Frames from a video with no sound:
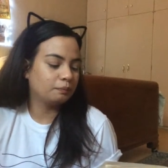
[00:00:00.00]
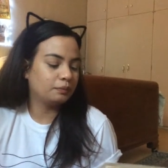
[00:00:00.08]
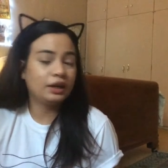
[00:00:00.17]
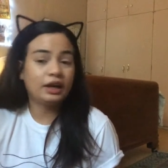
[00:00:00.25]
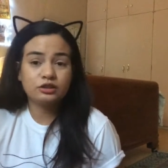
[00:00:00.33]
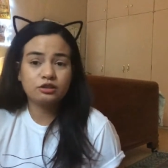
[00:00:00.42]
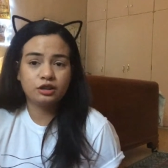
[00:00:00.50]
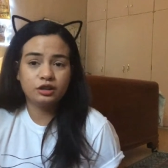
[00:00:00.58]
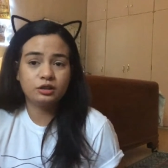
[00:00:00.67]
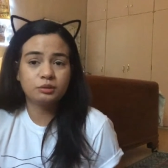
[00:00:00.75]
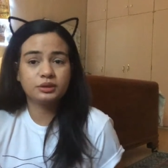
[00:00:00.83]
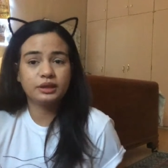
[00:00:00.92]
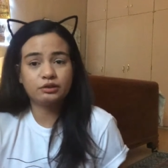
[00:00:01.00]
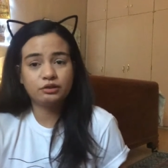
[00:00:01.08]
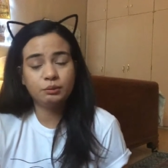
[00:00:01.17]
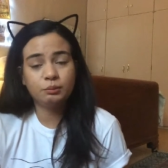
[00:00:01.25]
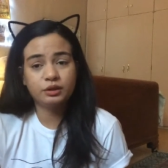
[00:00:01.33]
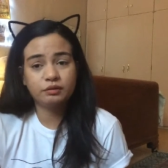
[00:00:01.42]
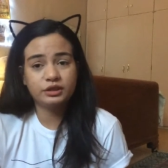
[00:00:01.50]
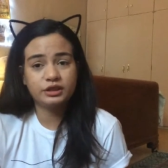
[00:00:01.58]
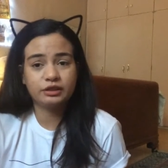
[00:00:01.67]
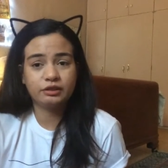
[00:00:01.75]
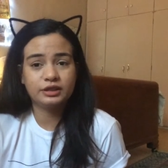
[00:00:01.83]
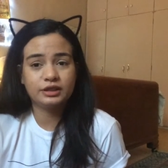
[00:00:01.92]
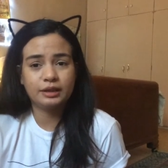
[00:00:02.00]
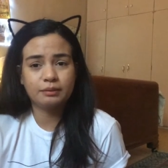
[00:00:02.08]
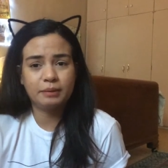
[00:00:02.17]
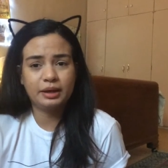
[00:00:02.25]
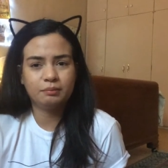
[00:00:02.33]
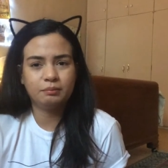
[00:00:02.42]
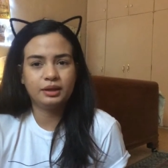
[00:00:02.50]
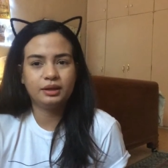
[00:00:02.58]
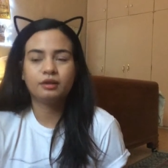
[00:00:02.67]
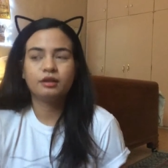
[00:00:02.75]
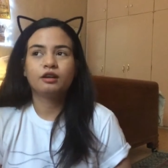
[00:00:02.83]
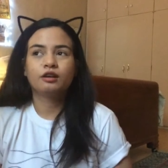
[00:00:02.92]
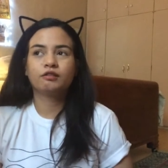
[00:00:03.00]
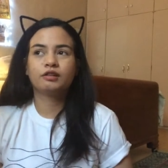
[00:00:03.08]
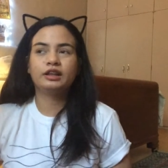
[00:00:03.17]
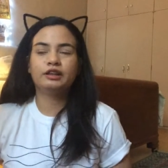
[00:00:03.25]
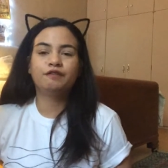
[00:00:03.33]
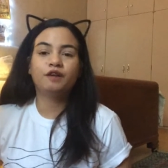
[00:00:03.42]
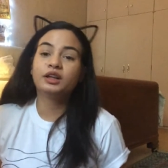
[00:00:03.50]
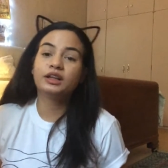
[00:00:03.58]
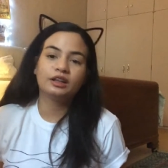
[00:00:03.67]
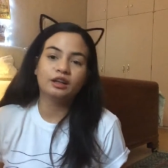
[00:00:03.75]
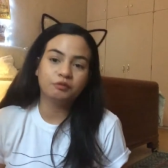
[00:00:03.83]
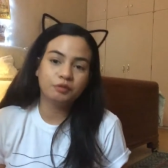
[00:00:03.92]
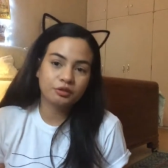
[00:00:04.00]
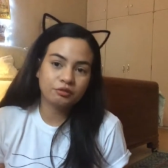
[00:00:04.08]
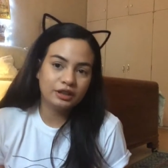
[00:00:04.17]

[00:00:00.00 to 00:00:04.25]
The Edge Chronicles was actually one of the series that made me really fall in love with